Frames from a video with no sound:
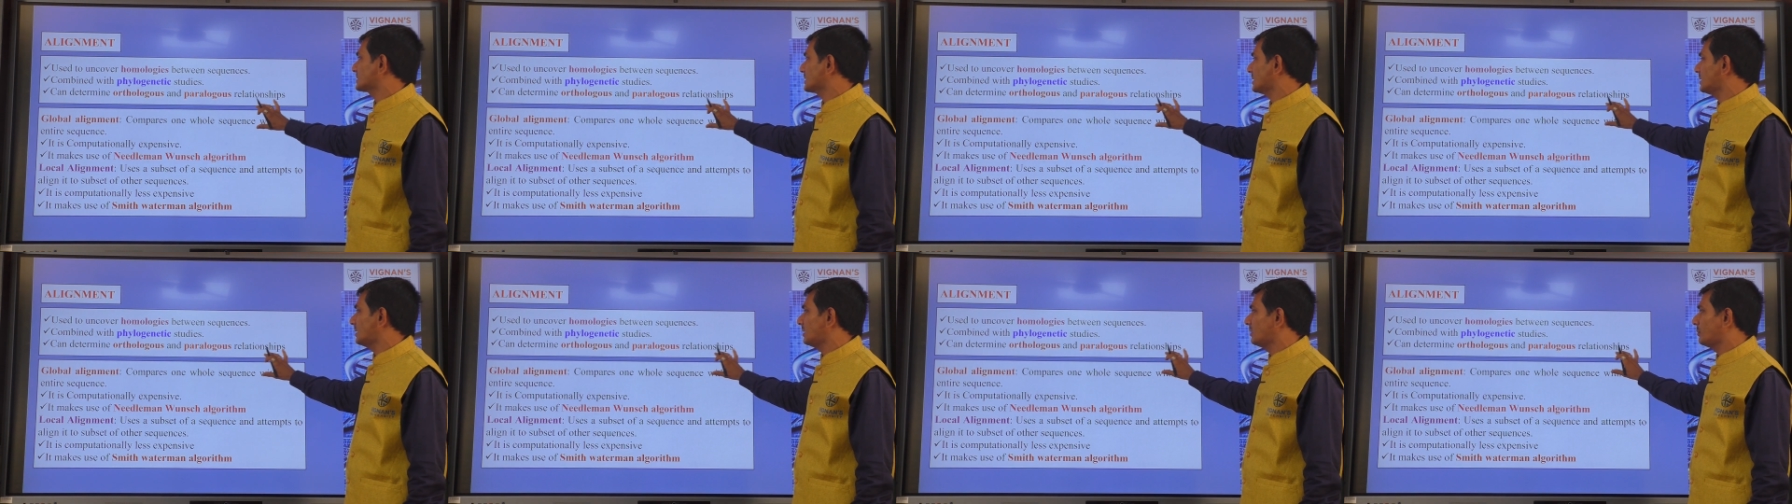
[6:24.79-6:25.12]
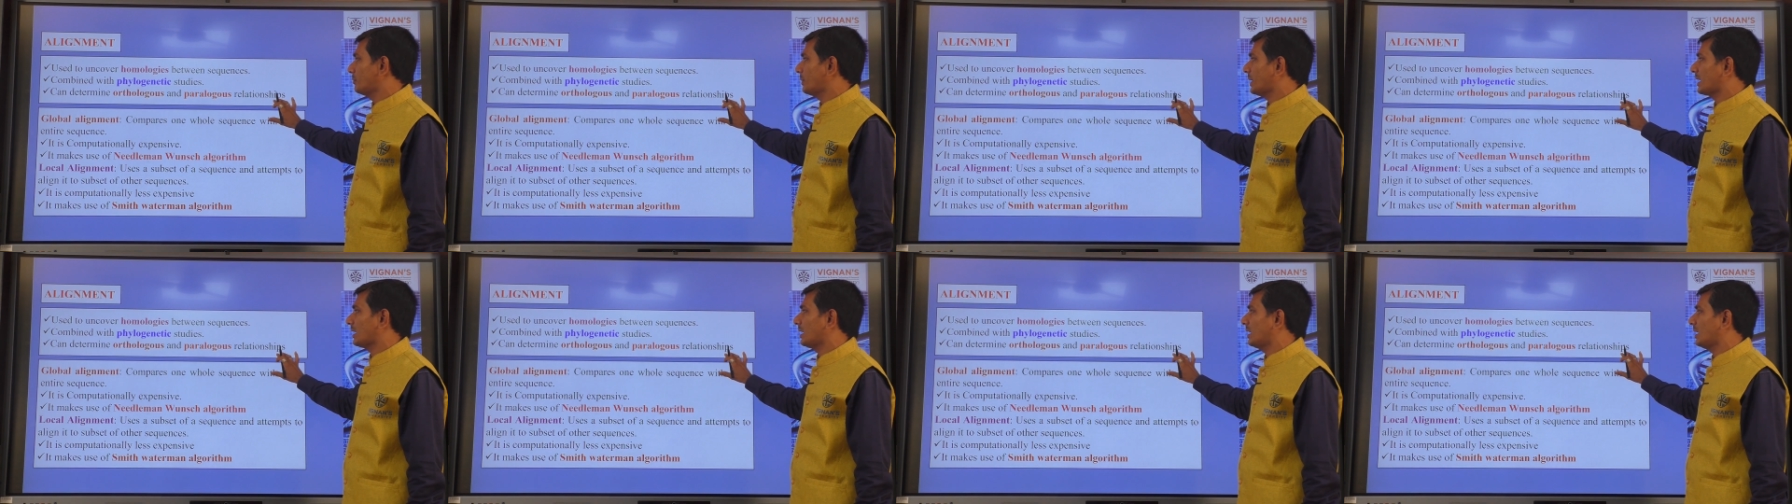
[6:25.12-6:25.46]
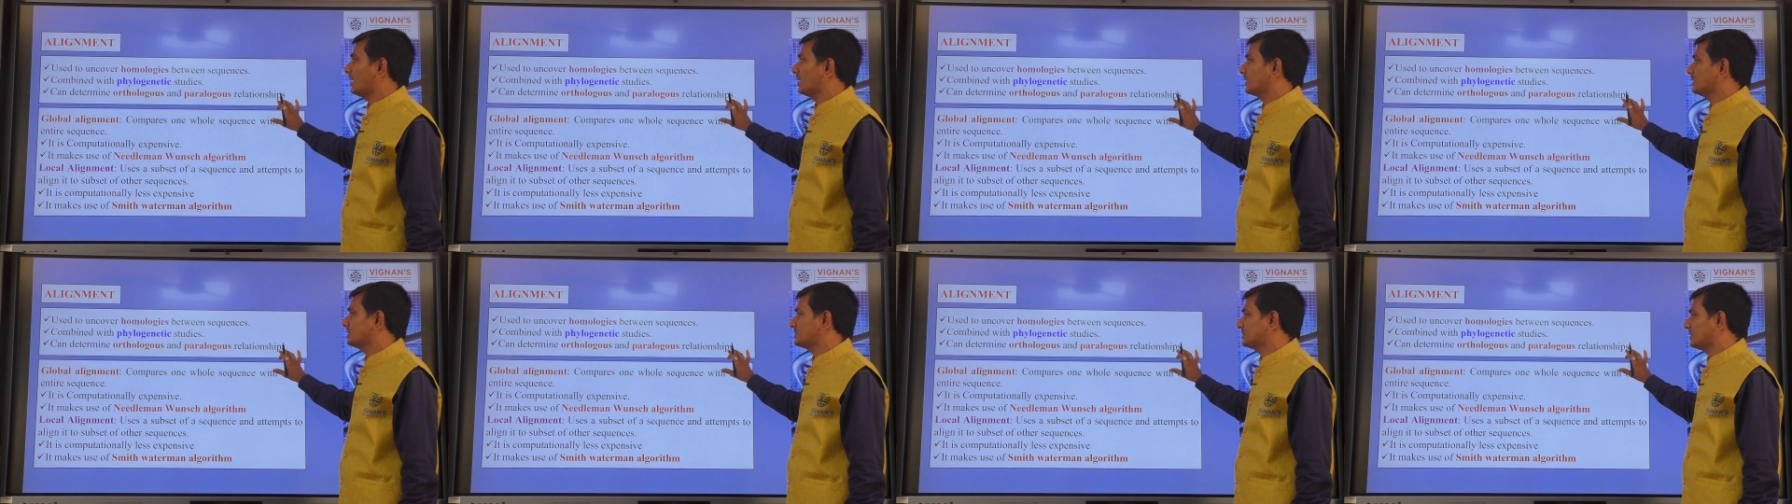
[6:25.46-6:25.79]
and
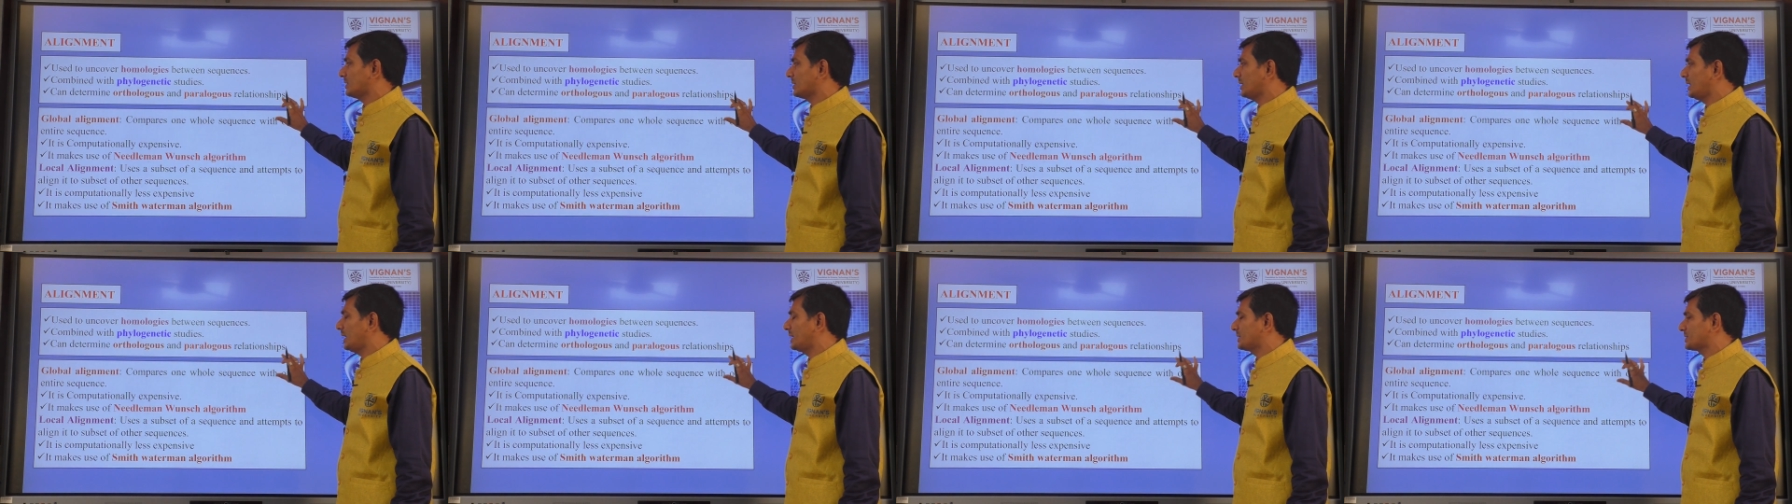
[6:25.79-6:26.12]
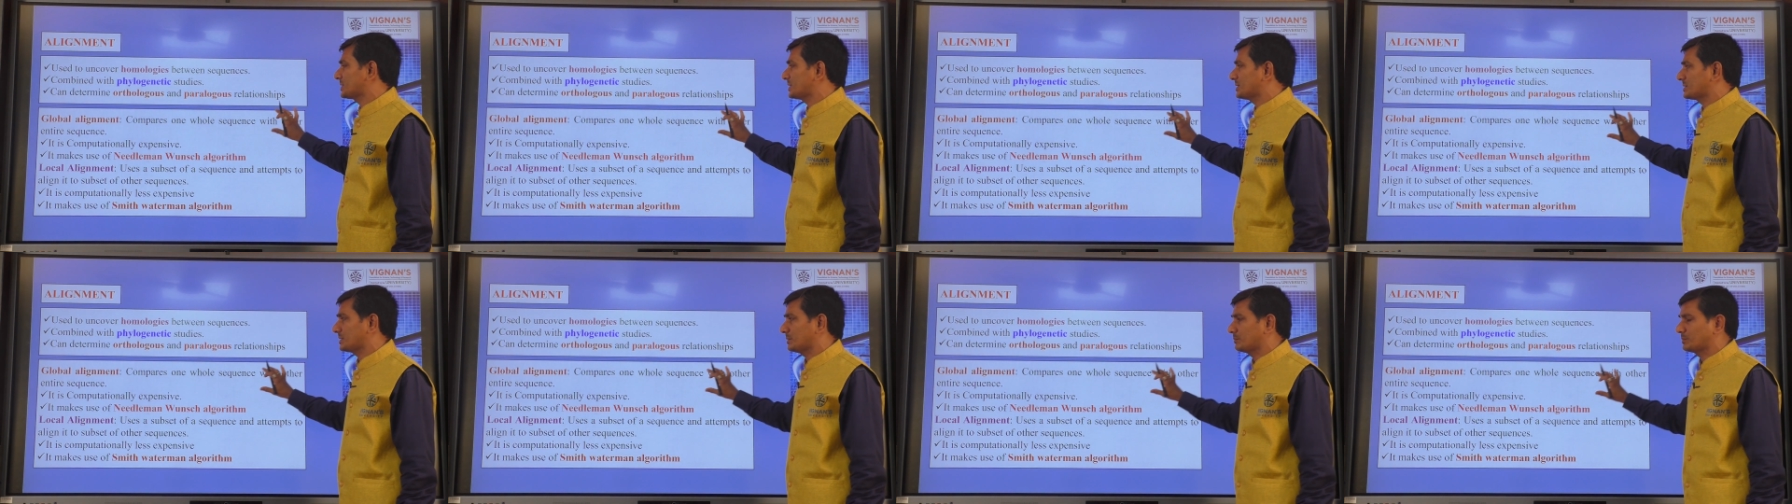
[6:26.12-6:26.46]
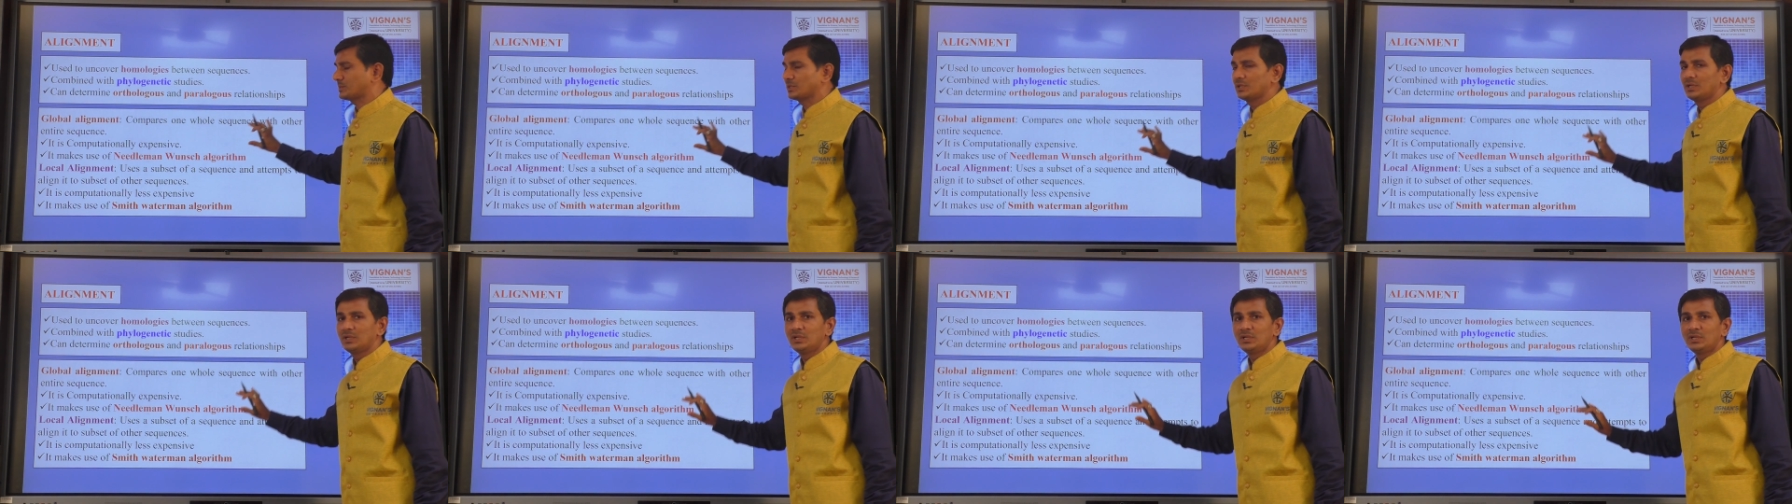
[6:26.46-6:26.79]
paralogous relationships.